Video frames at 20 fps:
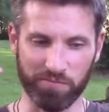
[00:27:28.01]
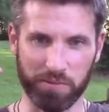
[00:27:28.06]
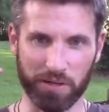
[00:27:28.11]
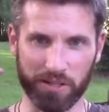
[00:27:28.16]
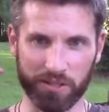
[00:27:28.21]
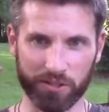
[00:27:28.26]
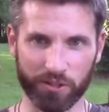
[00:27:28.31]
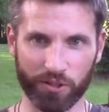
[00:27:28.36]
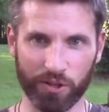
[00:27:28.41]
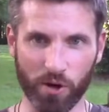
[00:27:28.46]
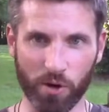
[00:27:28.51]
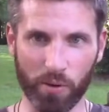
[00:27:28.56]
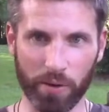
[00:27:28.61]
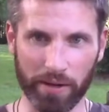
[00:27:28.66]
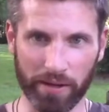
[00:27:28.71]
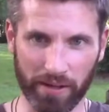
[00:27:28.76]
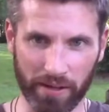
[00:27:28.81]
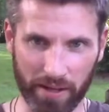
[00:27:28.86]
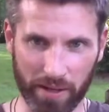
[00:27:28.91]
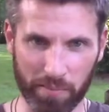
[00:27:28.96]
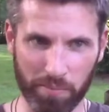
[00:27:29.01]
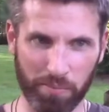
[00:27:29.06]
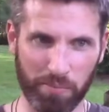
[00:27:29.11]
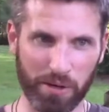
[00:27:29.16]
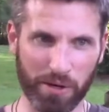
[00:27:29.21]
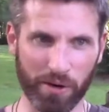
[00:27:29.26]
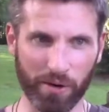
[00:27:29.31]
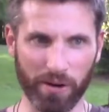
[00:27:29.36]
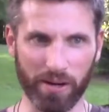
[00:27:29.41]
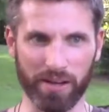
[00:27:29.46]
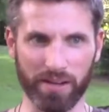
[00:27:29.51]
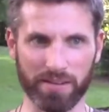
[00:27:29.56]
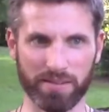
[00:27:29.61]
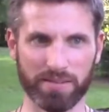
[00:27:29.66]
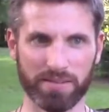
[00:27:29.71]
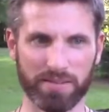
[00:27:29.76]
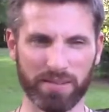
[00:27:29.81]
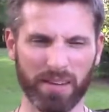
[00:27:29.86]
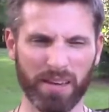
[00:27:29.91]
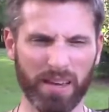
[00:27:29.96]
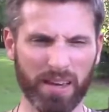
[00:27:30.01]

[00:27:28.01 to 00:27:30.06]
but it's going imperious.